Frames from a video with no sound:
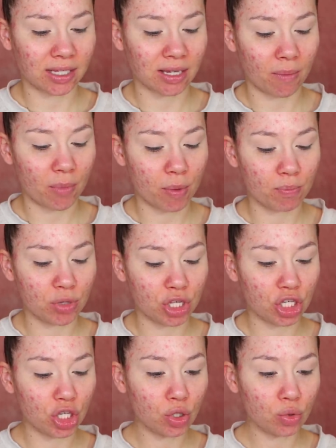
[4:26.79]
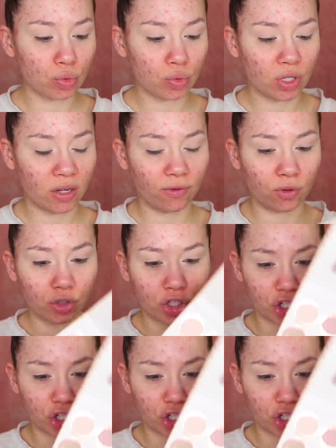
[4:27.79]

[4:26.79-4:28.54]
some beautiful